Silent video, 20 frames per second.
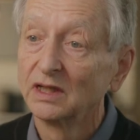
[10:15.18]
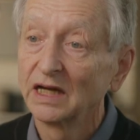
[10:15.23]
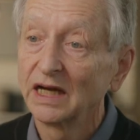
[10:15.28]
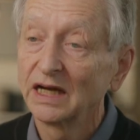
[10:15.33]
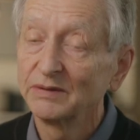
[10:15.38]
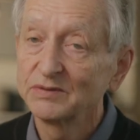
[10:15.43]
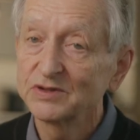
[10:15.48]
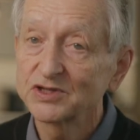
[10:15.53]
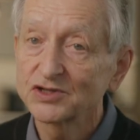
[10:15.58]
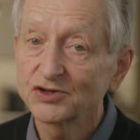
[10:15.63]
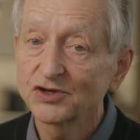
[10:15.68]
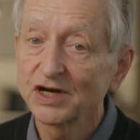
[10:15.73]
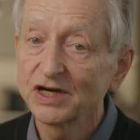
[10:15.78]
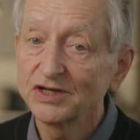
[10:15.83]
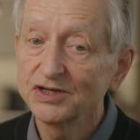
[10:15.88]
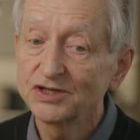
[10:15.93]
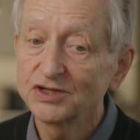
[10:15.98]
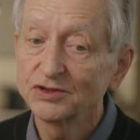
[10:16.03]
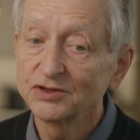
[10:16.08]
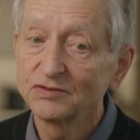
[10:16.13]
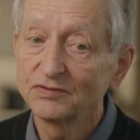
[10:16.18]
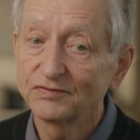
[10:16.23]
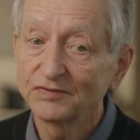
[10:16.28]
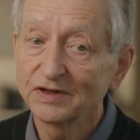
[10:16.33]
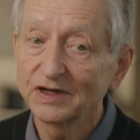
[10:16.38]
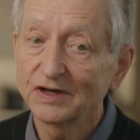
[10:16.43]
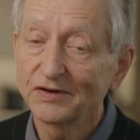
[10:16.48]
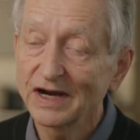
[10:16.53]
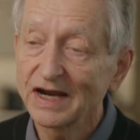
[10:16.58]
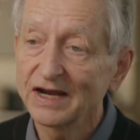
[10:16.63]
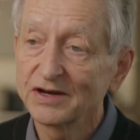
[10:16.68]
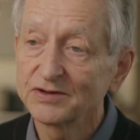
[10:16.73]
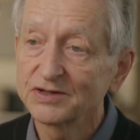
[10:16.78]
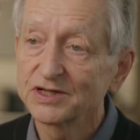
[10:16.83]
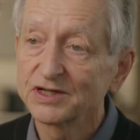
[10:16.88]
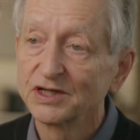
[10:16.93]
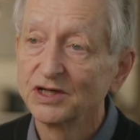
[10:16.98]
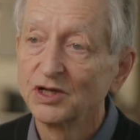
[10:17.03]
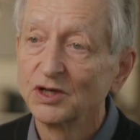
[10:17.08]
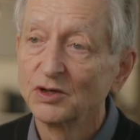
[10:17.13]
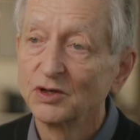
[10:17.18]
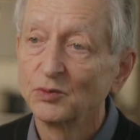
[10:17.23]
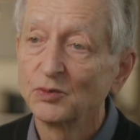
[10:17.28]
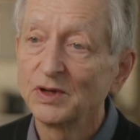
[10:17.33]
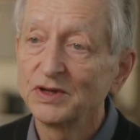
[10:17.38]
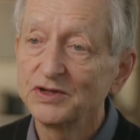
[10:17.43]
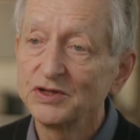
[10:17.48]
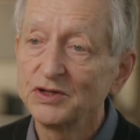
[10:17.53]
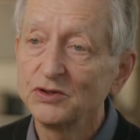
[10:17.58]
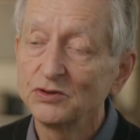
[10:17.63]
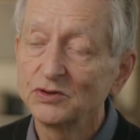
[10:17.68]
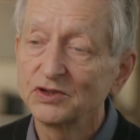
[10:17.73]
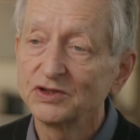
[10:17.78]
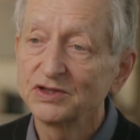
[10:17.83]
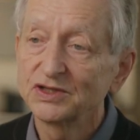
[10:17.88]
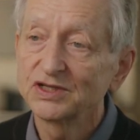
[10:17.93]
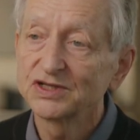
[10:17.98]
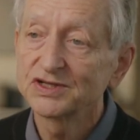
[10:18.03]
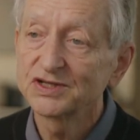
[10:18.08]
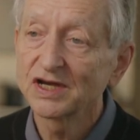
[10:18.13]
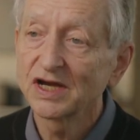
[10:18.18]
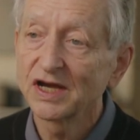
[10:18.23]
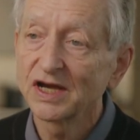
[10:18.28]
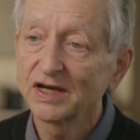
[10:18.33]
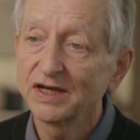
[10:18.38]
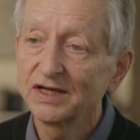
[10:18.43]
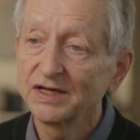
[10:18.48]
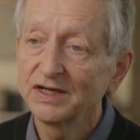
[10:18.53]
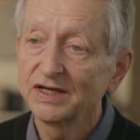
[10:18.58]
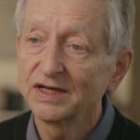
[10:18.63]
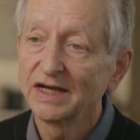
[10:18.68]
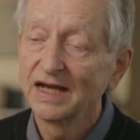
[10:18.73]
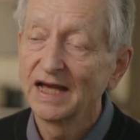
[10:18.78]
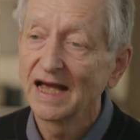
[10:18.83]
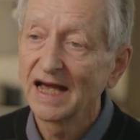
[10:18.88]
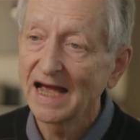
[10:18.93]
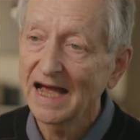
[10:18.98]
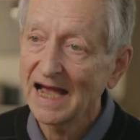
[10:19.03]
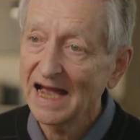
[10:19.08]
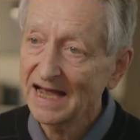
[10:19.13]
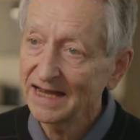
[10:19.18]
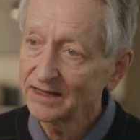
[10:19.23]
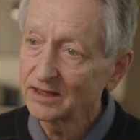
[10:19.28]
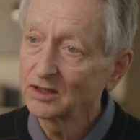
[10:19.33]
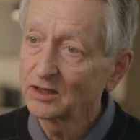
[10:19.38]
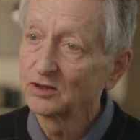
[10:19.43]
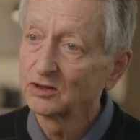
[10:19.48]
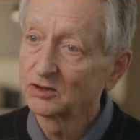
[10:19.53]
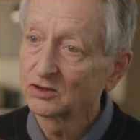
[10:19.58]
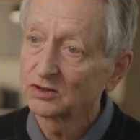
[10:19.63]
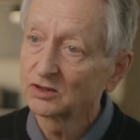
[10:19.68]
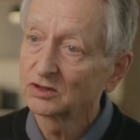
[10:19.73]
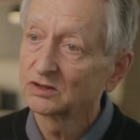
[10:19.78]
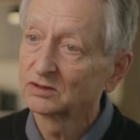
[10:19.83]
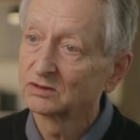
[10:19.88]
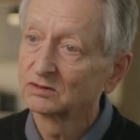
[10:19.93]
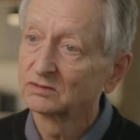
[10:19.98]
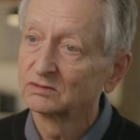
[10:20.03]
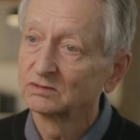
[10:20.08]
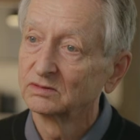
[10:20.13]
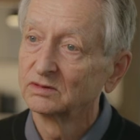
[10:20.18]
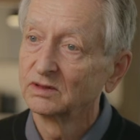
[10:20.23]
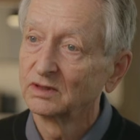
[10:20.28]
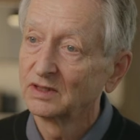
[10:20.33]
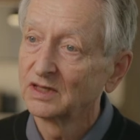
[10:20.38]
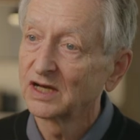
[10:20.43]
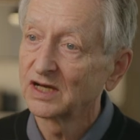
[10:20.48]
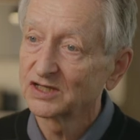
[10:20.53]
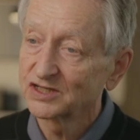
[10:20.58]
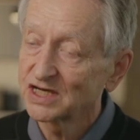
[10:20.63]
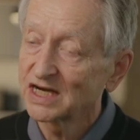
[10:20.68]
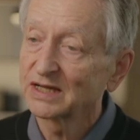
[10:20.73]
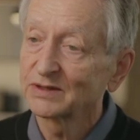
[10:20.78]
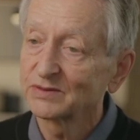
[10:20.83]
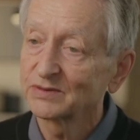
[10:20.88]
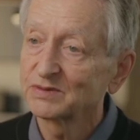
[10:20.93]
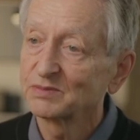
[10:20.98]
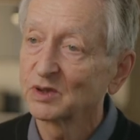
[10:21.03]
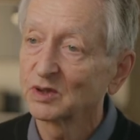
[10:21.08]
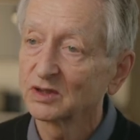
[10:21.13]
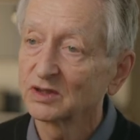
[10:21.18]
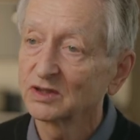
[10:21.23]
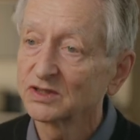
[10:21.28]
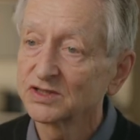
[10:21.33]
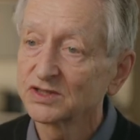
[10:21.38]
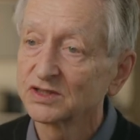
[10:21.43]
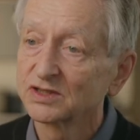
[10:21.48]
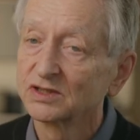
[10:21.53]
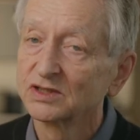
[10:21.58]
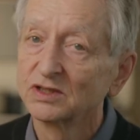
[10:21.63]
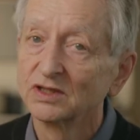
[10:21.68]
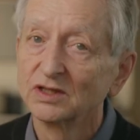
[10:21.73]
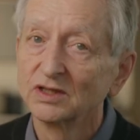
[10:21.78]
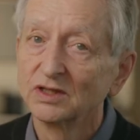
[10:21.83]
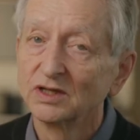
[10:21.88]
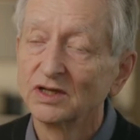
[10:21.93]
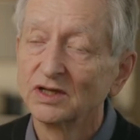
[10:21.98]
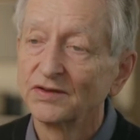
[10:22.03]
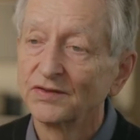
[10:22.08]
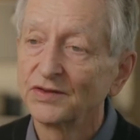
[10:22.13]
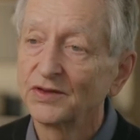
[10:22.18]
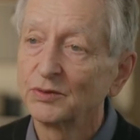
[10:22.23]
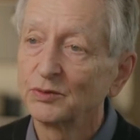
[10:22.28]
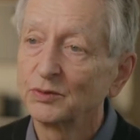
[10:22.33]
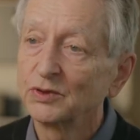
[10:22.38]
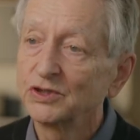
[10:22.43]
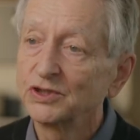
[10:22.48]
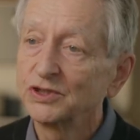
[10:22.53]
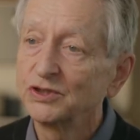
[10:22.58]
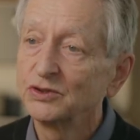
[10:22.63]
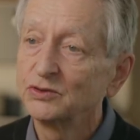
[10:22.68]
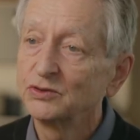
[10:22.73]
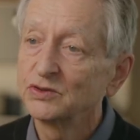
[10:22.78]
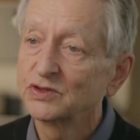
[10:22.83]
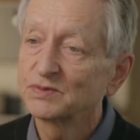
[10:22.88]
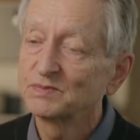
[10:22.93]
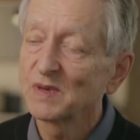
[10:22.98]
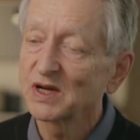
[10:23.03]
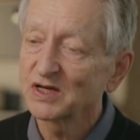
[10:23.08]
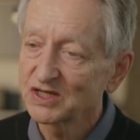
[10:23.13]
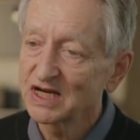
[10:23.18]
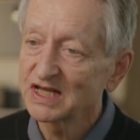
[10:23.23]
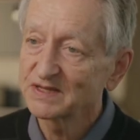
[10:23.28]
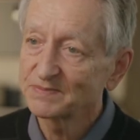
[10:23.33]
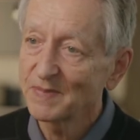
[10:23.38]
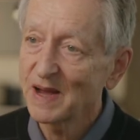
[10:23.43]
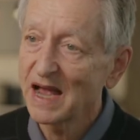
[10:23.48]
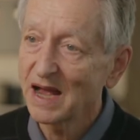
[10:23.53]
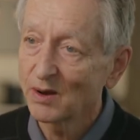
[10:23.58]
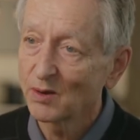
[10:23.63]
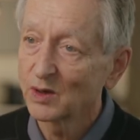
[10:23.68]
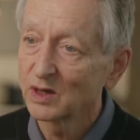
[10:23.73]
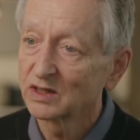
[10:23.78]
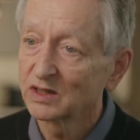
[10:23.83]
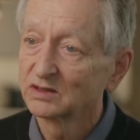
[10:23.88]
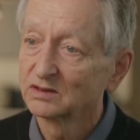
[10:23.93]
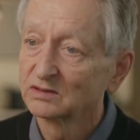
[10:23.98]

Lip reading: I was trying to figure out whether you could design analog large language models that would use much less power.